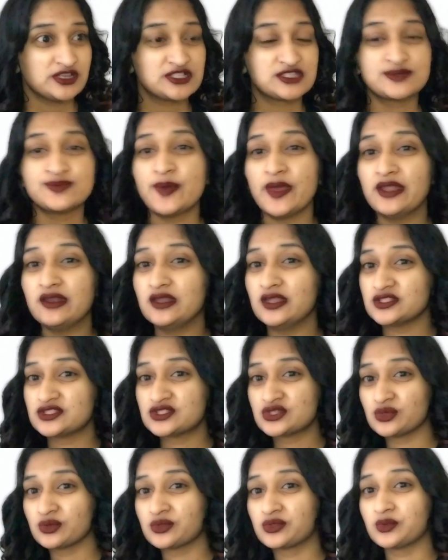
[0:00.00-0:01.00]
spending
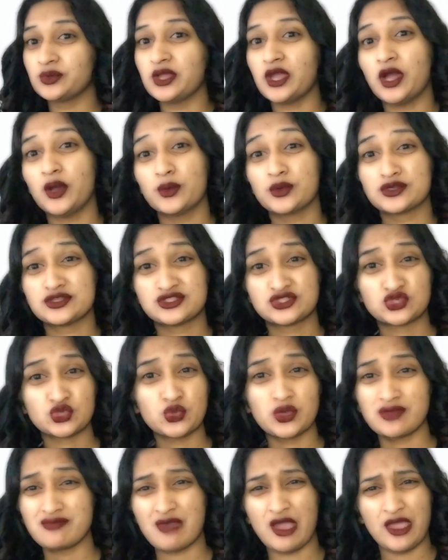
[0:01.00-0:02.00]
2-3 hours
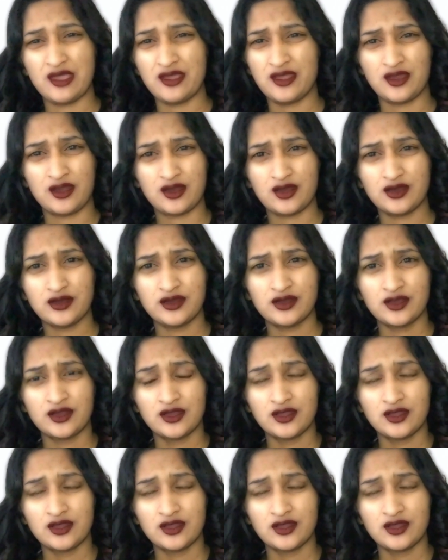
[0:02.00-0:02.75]
doing my hair